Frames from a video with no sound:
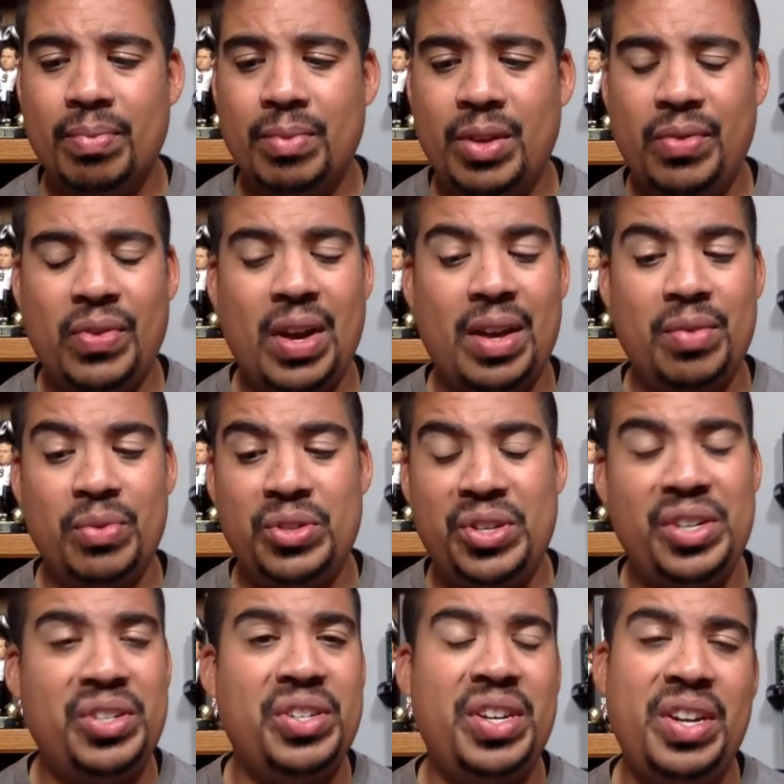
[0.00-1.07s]
You've got
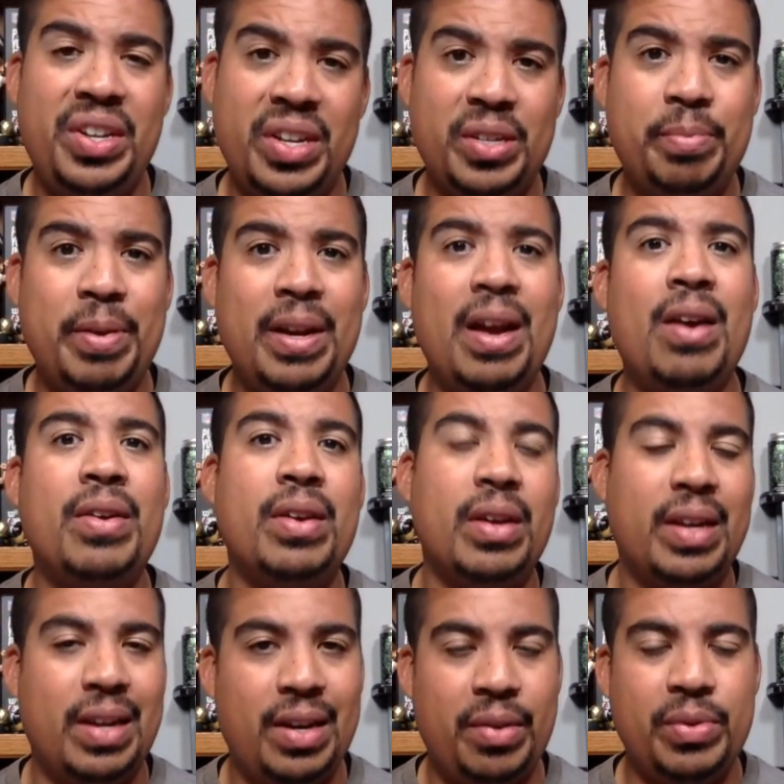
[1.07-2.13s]
Rashid Shaheed that's been out.
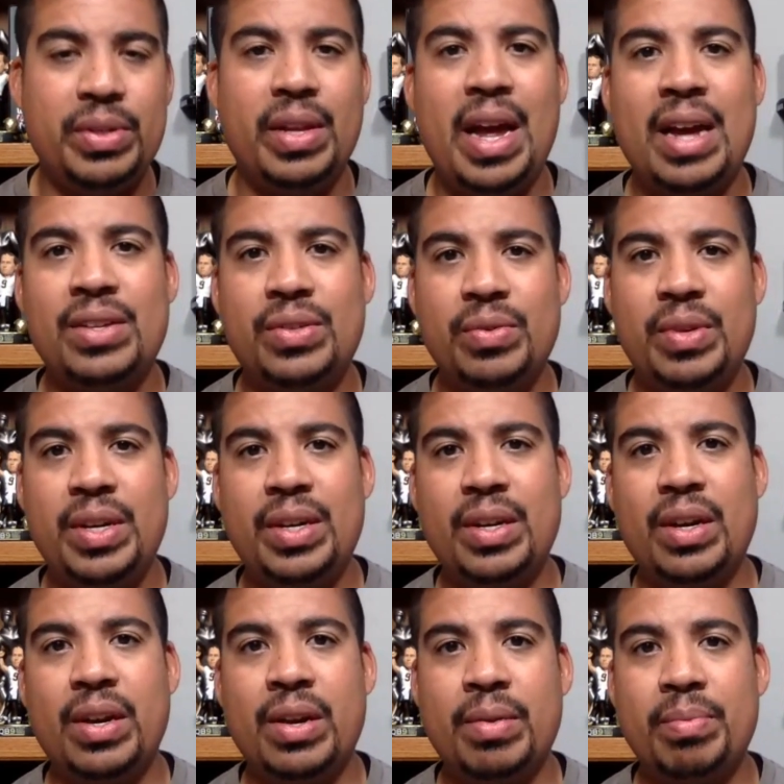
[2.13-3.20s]
Again, he was last week.
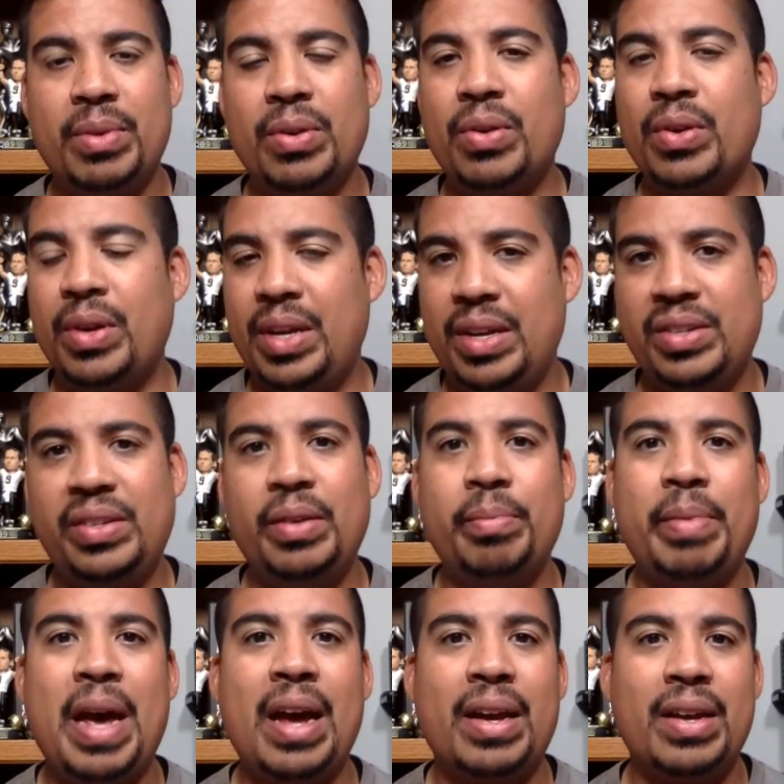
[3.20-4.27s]
They're going to ease him
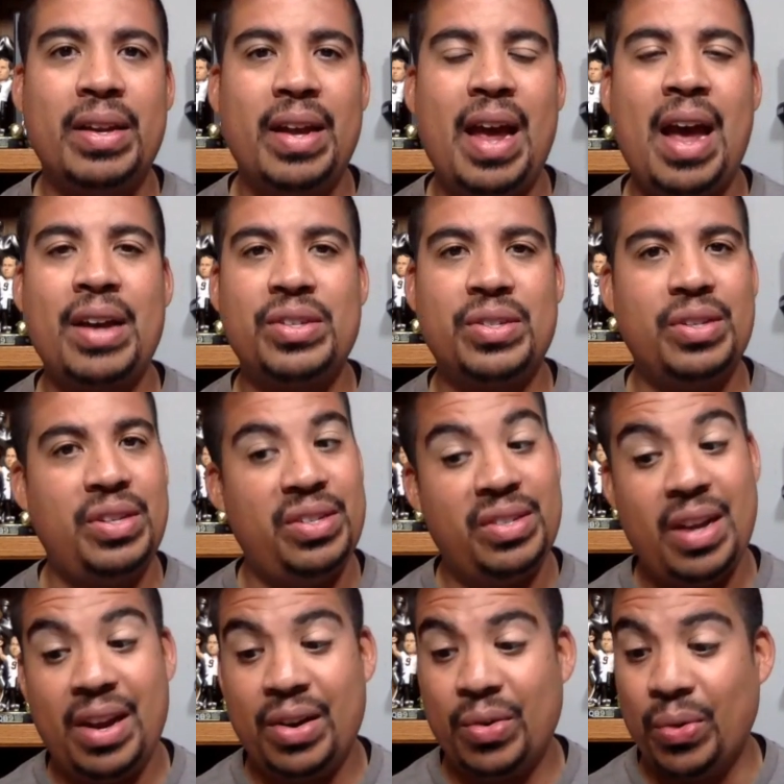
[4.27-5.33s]
back into action. He's
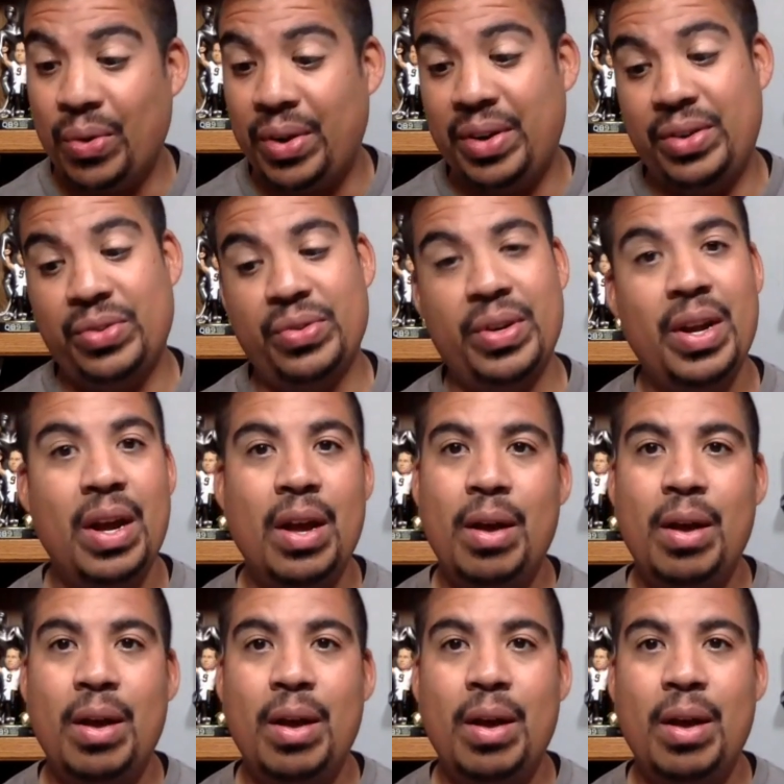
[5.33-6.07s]
got a groin injury.